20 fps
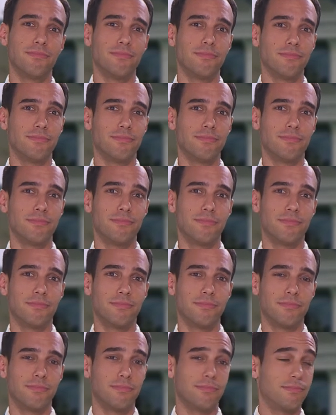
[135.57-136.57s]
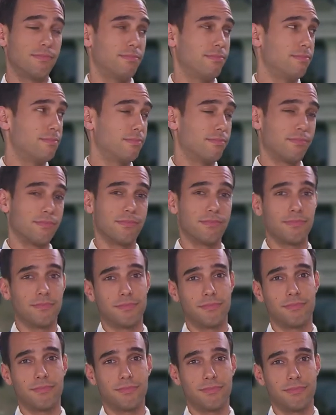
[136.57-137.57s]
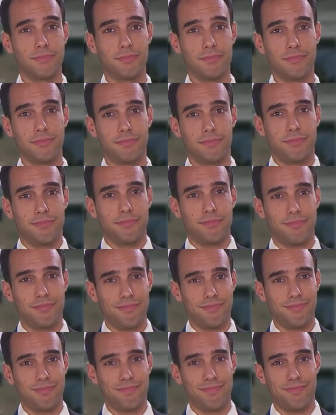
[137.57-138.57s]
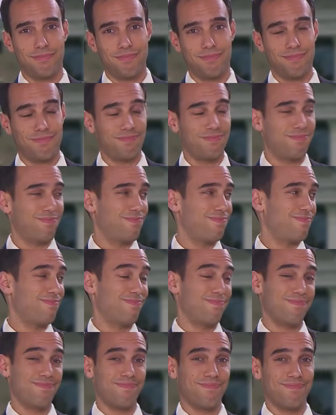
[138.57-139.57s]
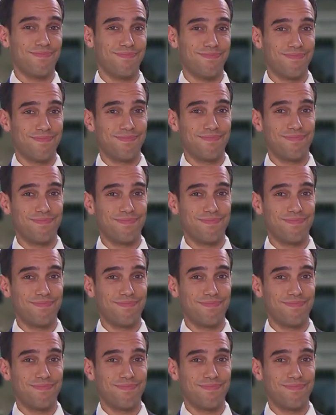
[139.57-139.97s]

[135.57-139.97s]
(not speaking)